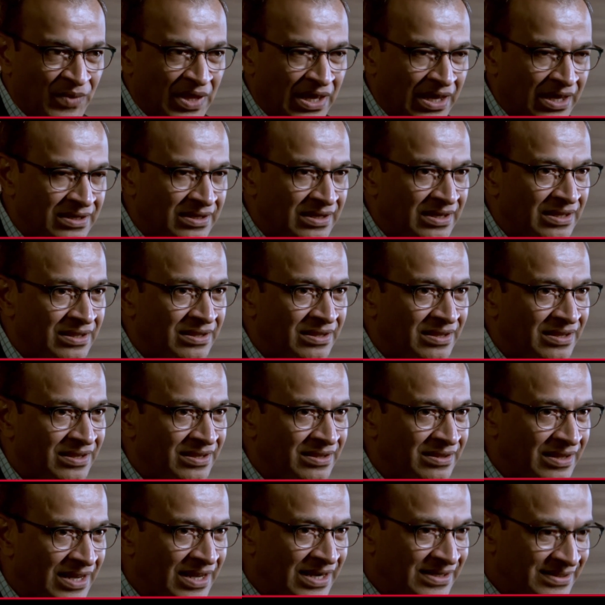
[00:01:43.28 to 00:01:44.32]
And in,
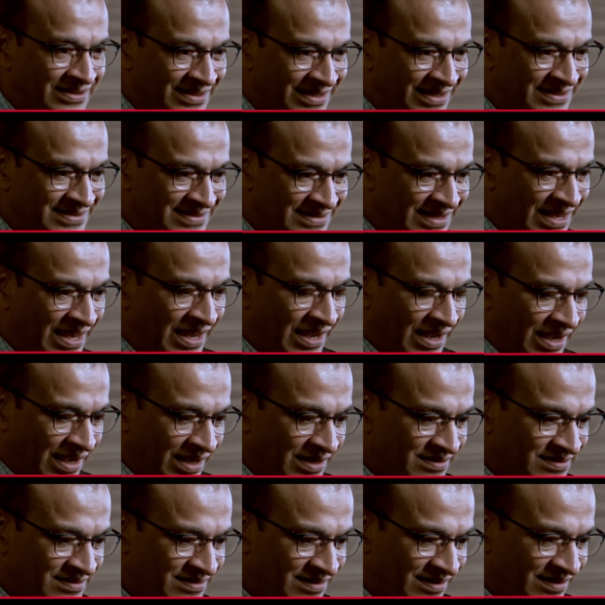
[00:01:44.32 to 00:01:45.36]
in that case,
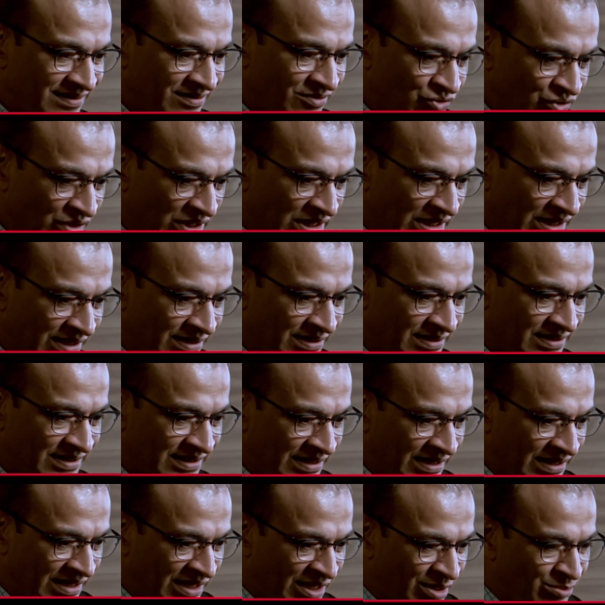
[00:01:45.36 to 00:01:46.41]
it really
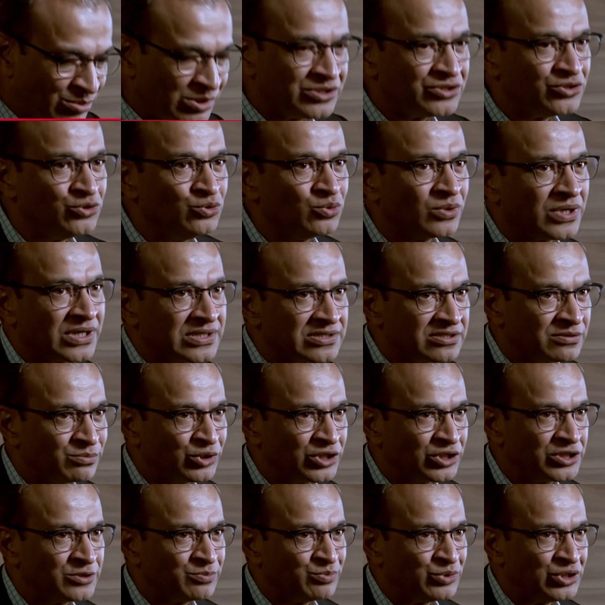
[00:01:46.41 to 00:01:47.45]
enables new customer
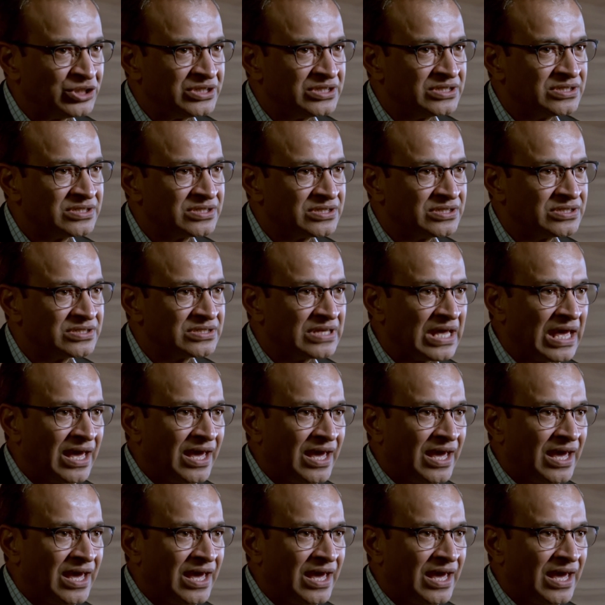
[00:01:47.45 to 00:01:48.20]
experiences